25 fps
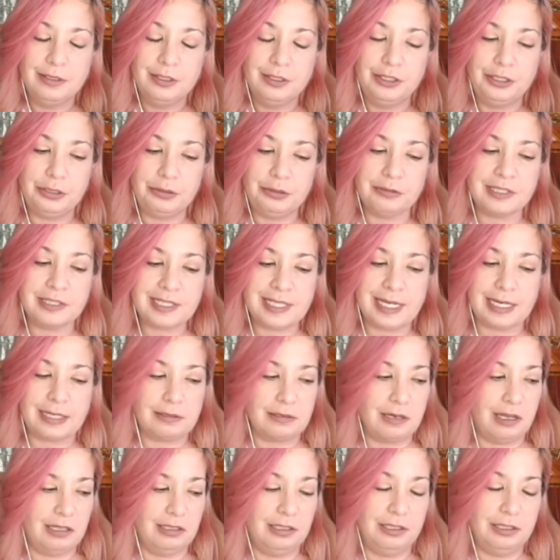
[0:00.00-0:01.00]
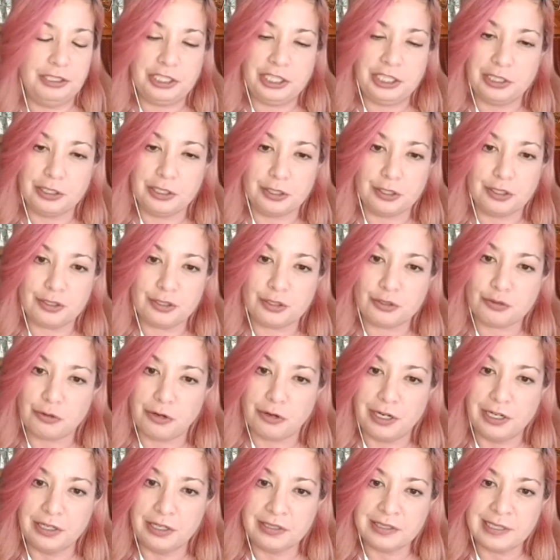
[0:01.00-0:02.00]
use technology to
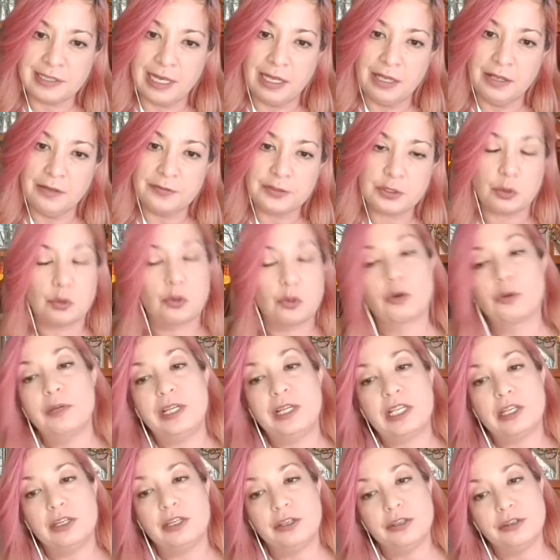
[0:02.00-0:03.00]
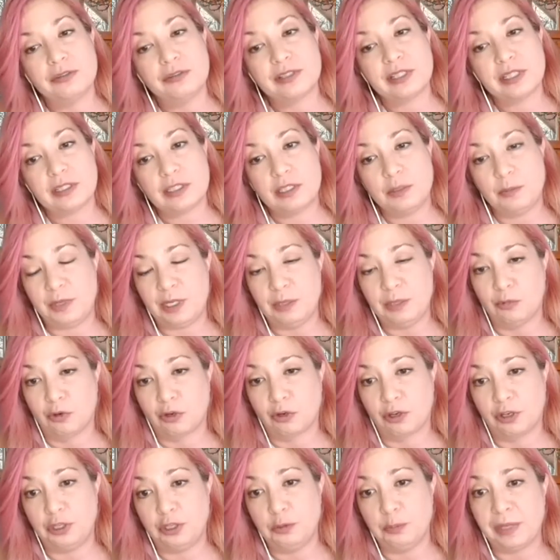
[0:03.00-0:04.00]
destroy ourselves, or we can use it to be
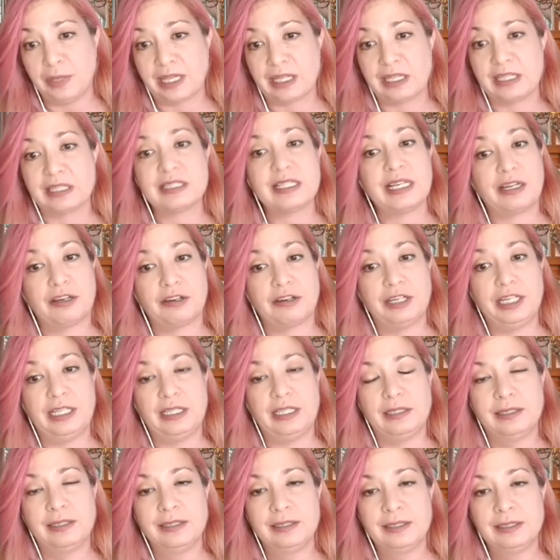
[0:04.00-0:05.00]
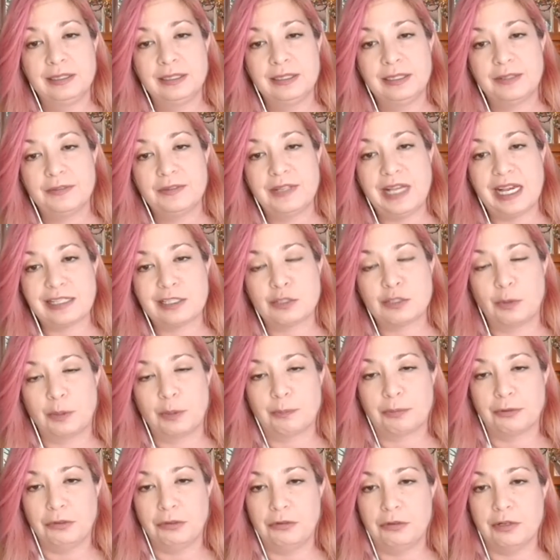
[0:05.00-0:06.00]
more humanitarian. That's
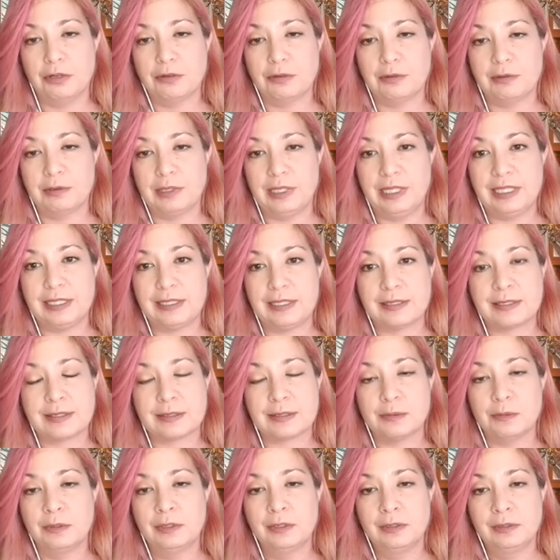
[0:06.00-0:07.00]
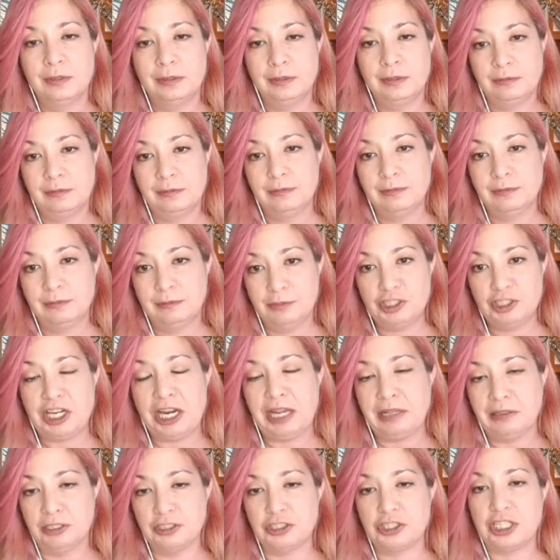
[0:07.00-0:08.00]
what Pluto is
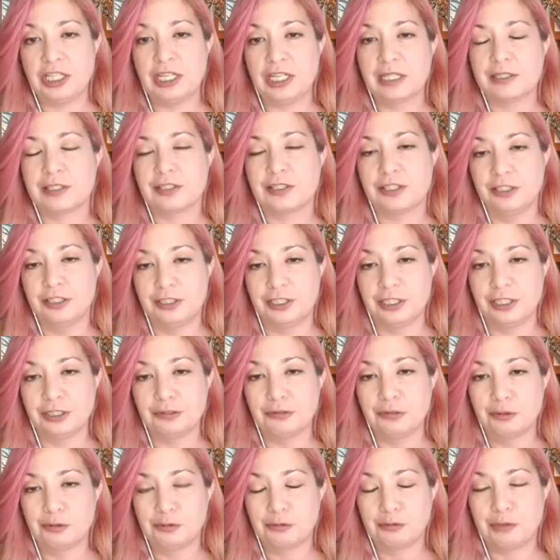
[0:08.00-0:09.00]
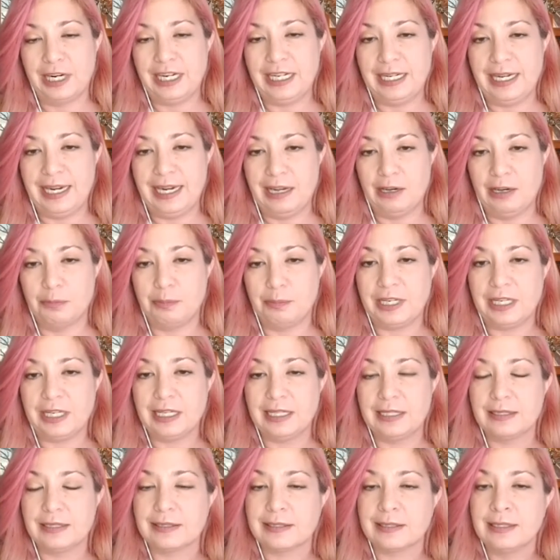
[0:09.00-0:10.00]
challenging us to do right now,
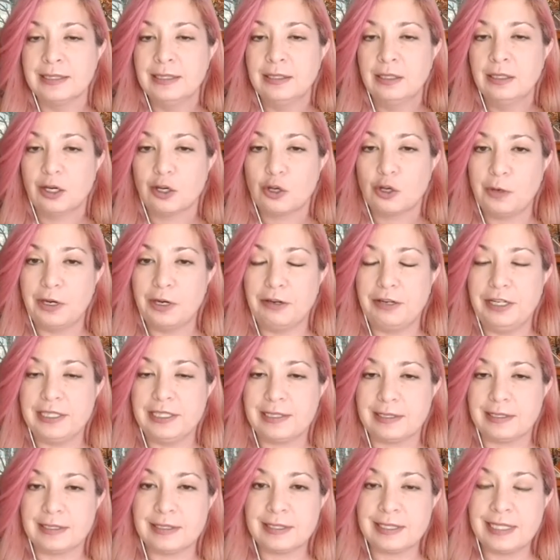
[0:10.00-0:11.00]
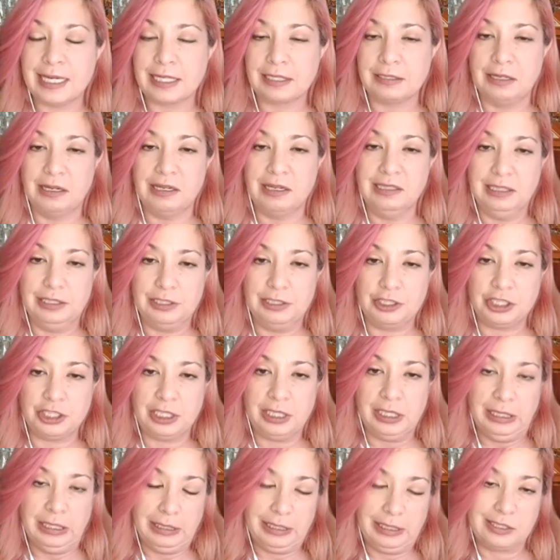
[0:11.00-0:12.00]
because Aquarius is
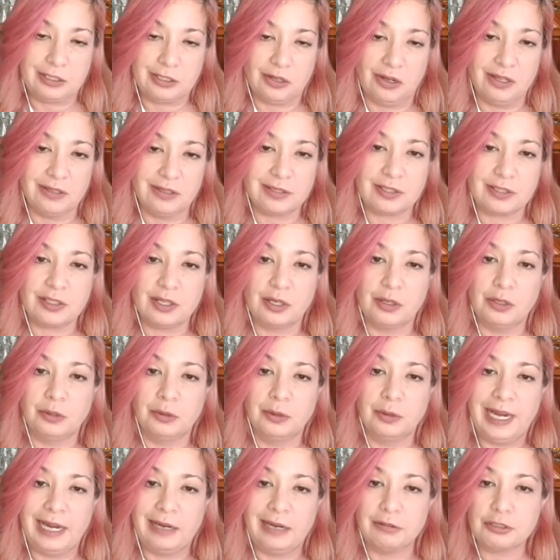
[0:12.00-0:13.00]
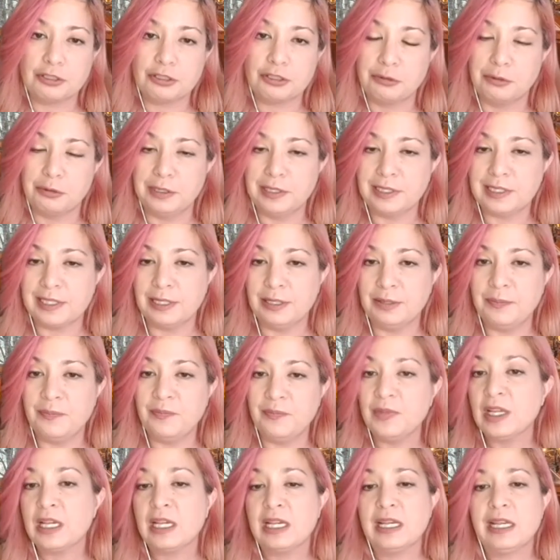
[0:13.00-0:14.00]
technology. It's also
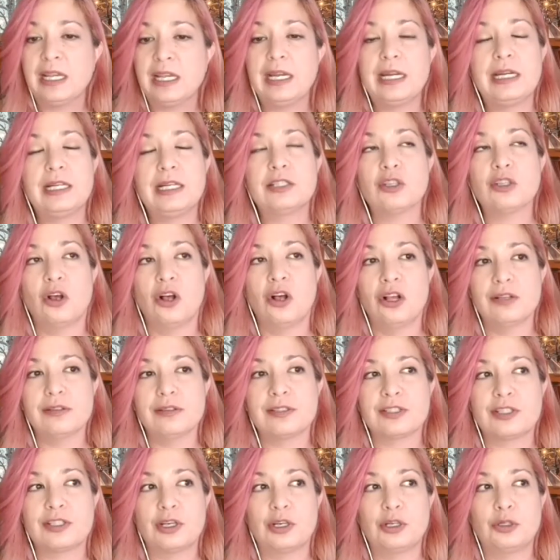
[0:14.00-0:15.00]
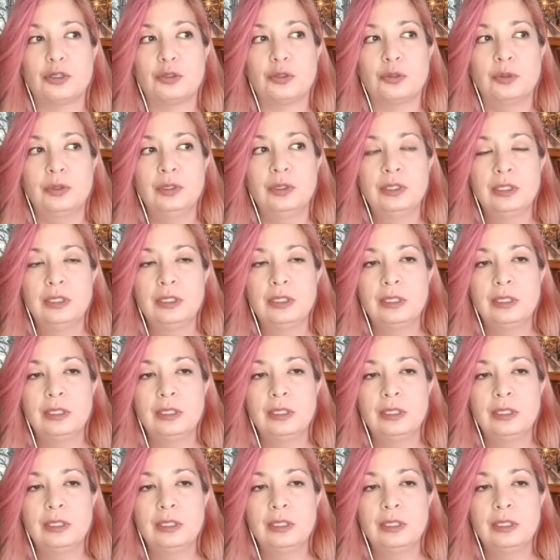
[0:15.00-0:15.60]
altruism, and it's also